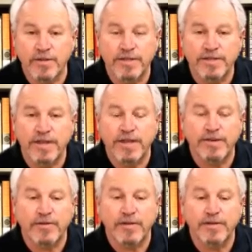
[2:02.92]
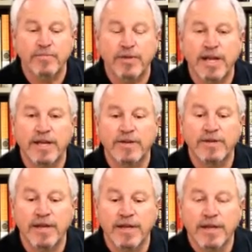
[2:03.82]
an urban designer and planner
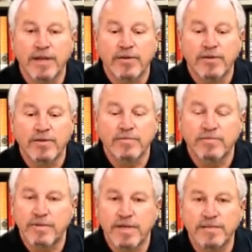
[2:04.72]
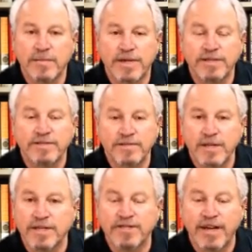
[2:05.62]
has been
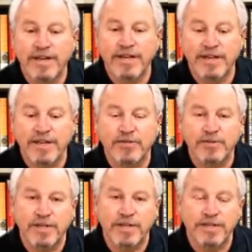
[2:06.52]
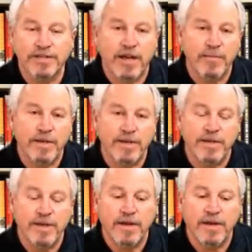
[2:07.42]
exciting and interesting and has got me
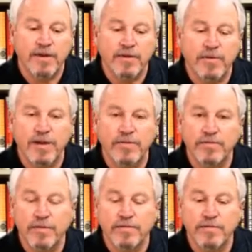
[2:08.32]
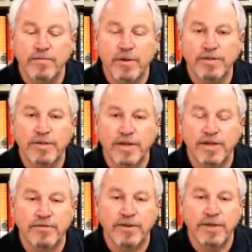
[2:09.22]
around most of the
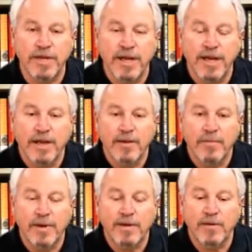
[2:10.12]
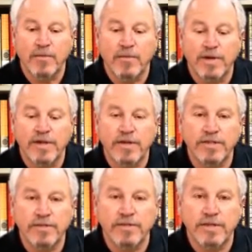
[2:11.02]
country. But what it
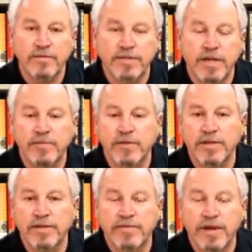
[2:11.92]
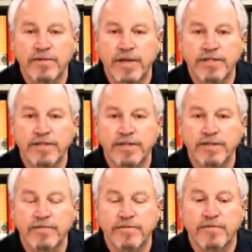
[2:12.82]
also did was help to build a
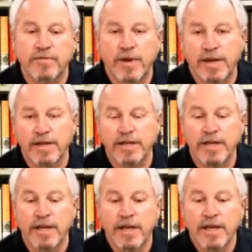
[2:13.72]
foundation for writing.